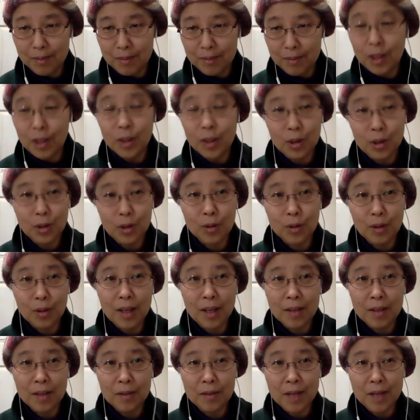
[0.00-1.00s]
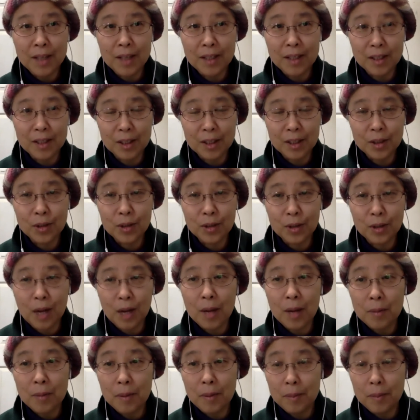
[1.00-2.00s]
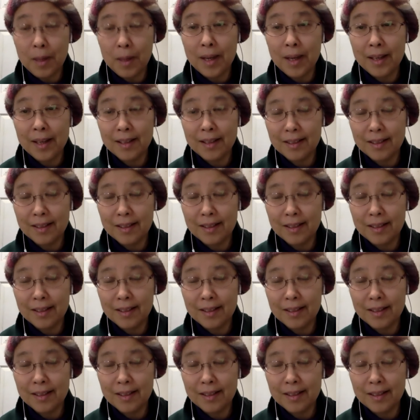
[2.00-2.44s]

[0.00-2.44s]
to finally do mine.